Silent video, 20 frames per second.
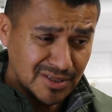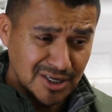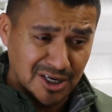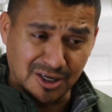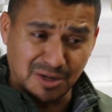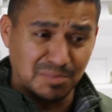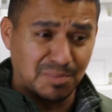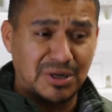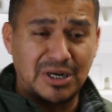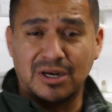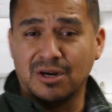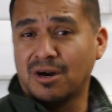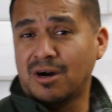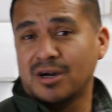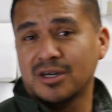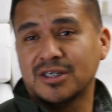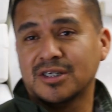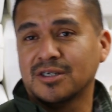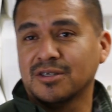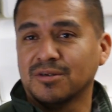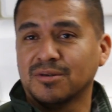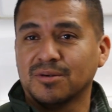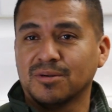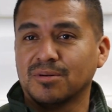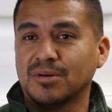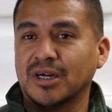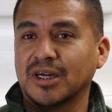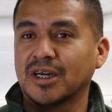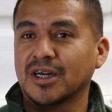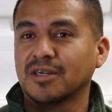A complete loss, you
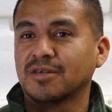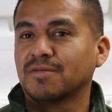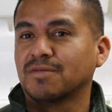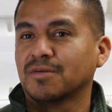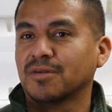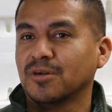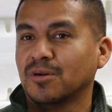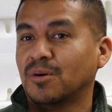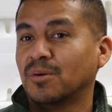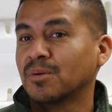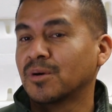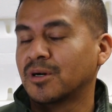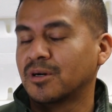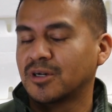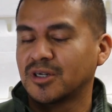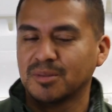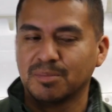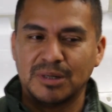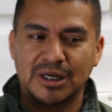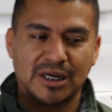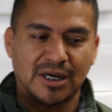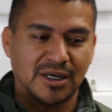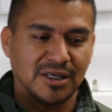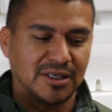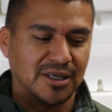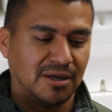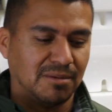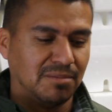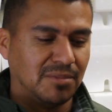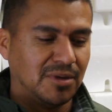know, I guess for the owners
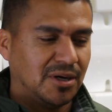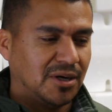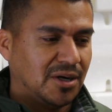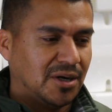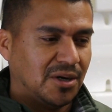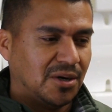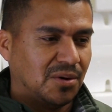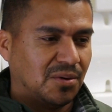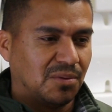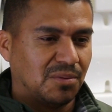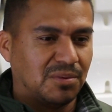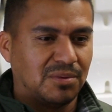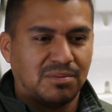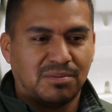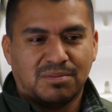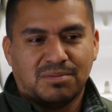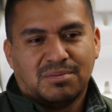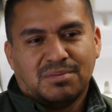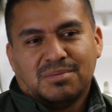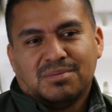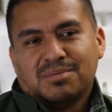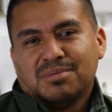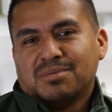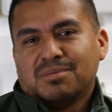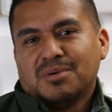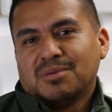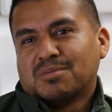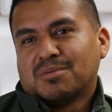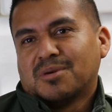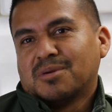because um, we
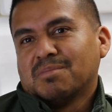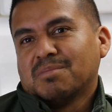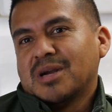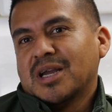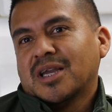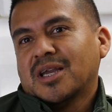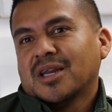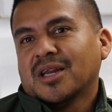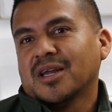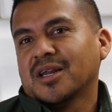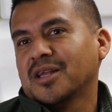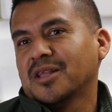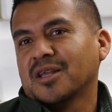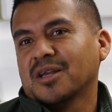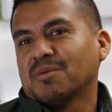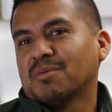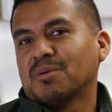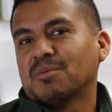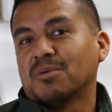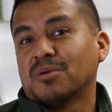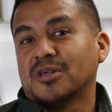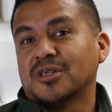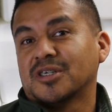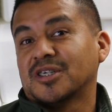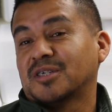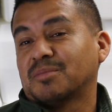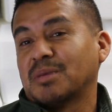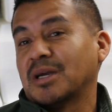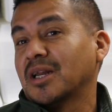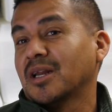we weren't making anything. We were
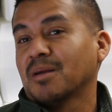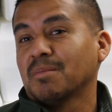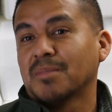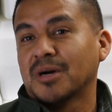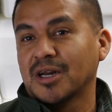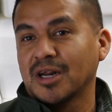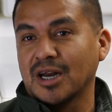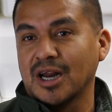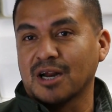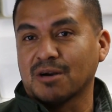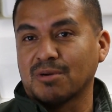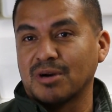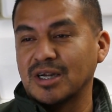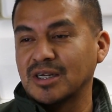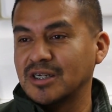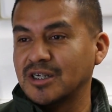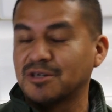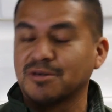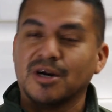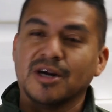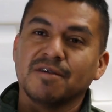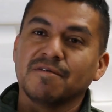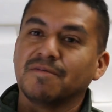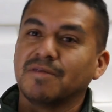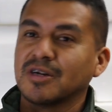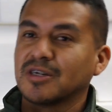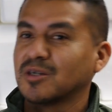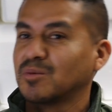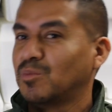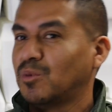just spending money like crazy trying to
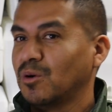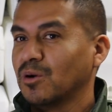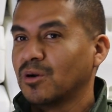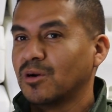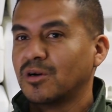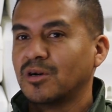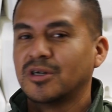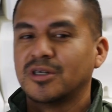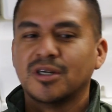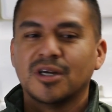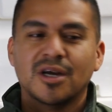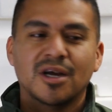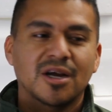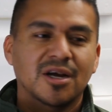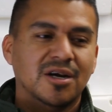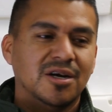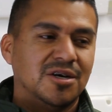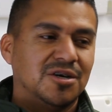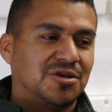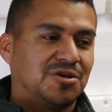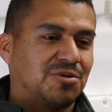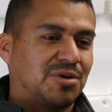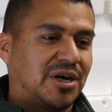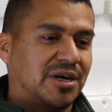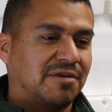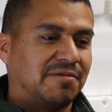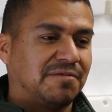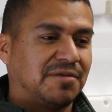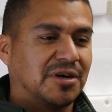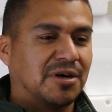fix the boilers,
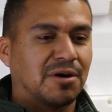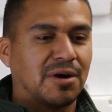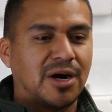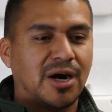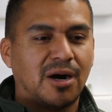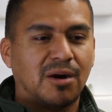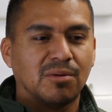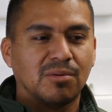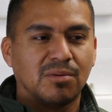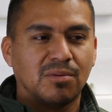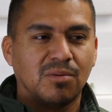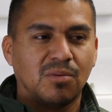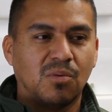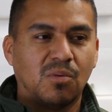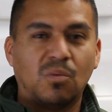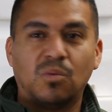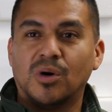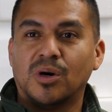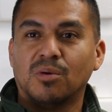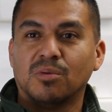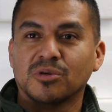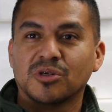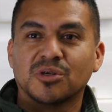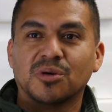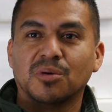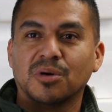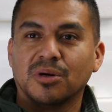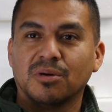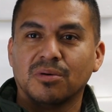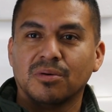trying to figure out what was
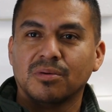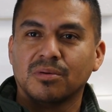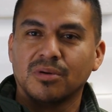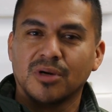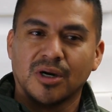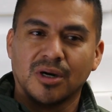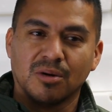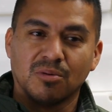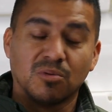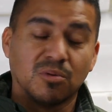going uh,